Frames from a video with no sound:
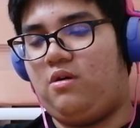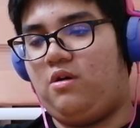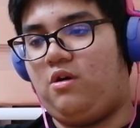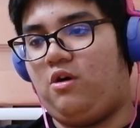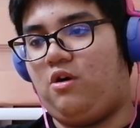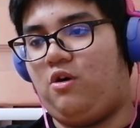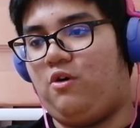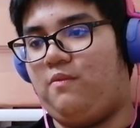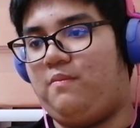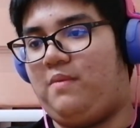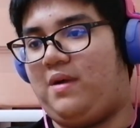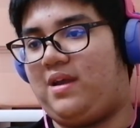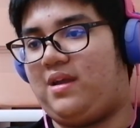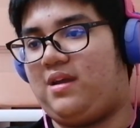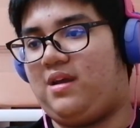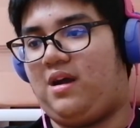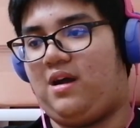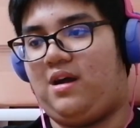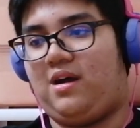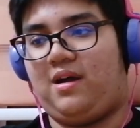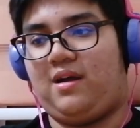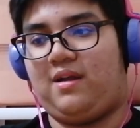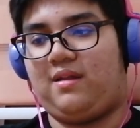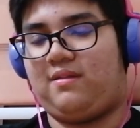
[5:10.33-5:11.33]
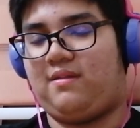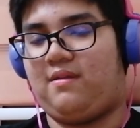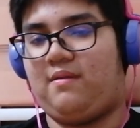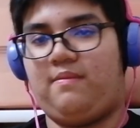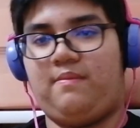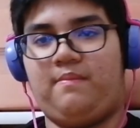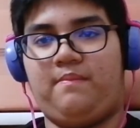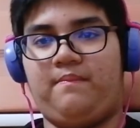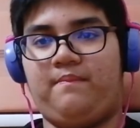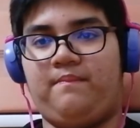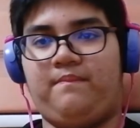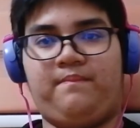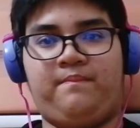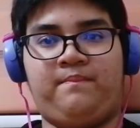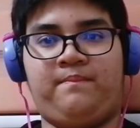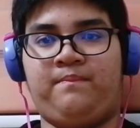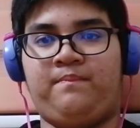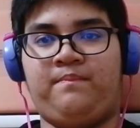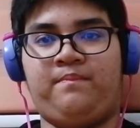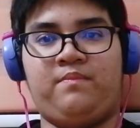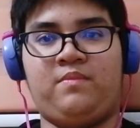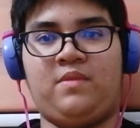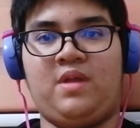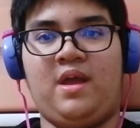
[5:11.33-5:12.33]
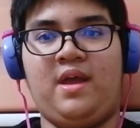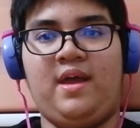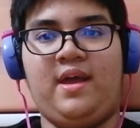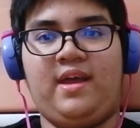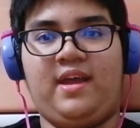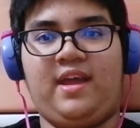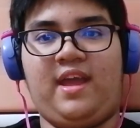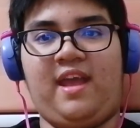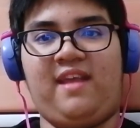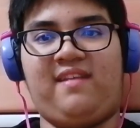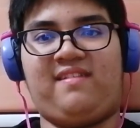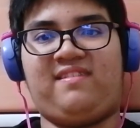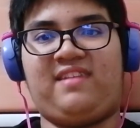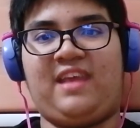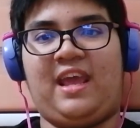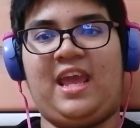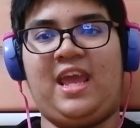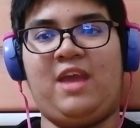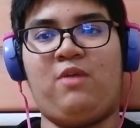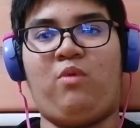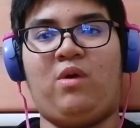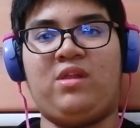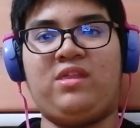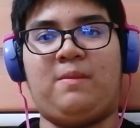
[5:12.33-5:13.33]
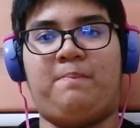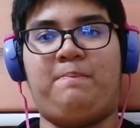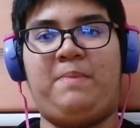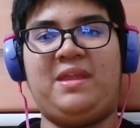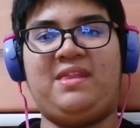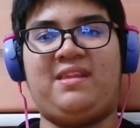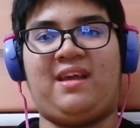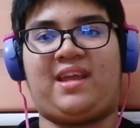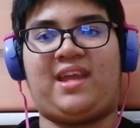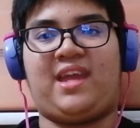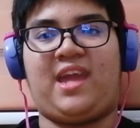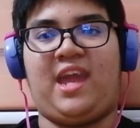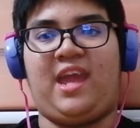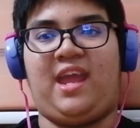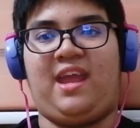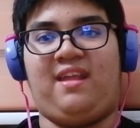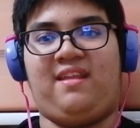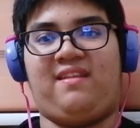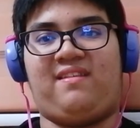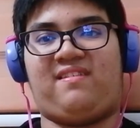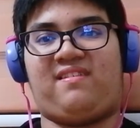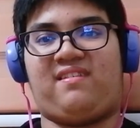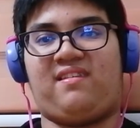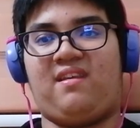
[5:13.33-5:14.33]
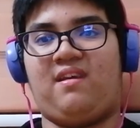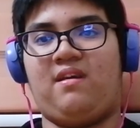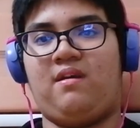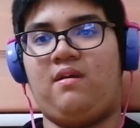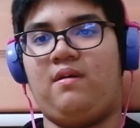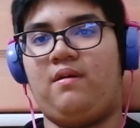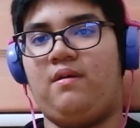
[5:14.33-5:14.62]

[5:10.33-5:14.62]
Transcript: Oh my God. He said he wanted to beat the kids.